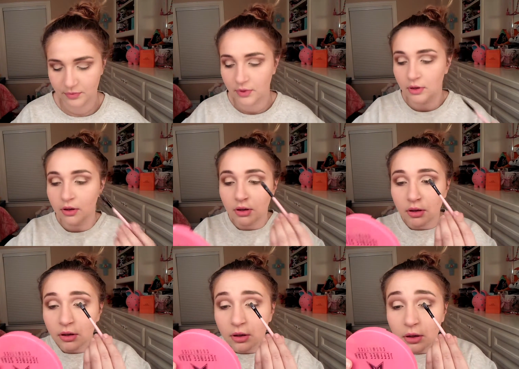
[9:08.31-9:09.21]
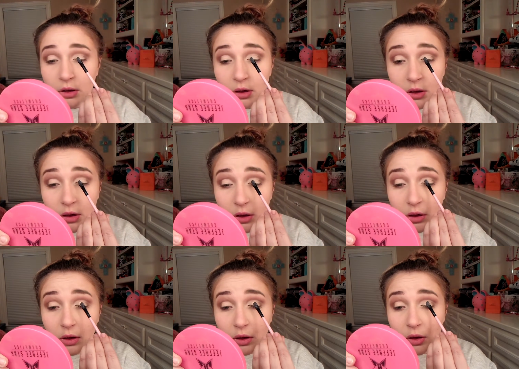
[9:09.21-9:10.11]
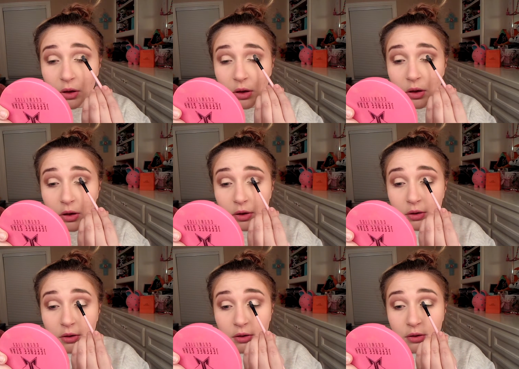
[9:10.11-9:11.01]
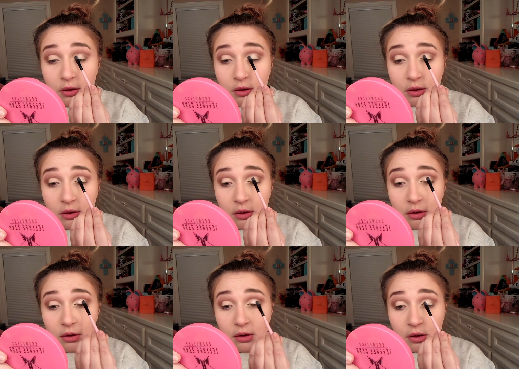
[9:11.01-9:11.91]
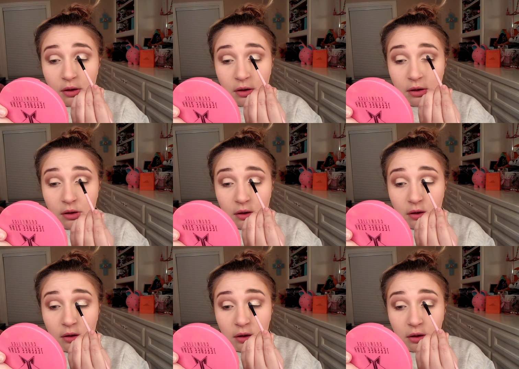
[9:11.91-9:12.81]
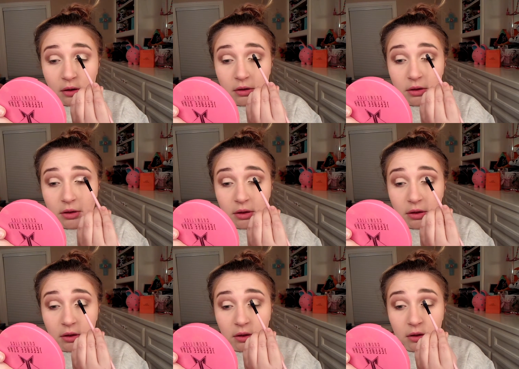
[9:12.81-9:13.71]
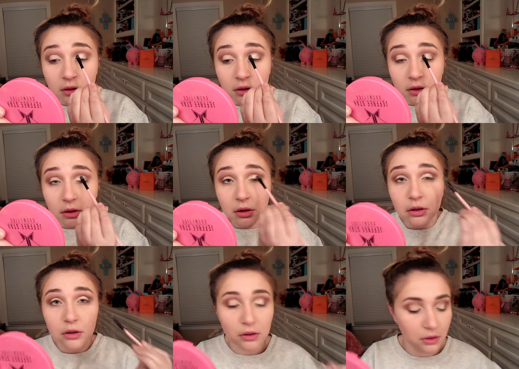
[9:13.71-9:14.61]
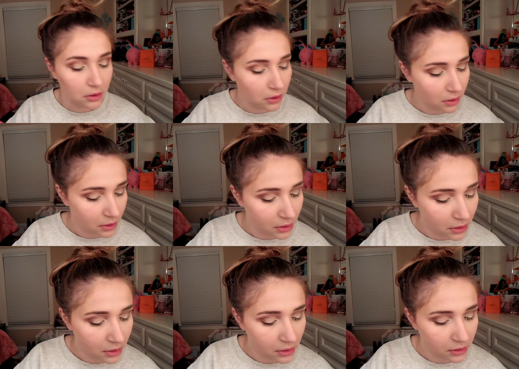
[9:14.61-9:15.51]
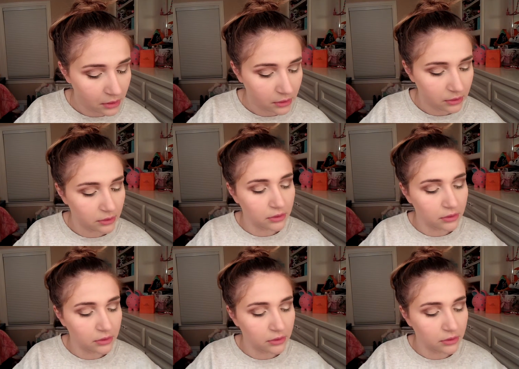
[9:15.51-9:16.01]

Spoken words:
Nobody speaks.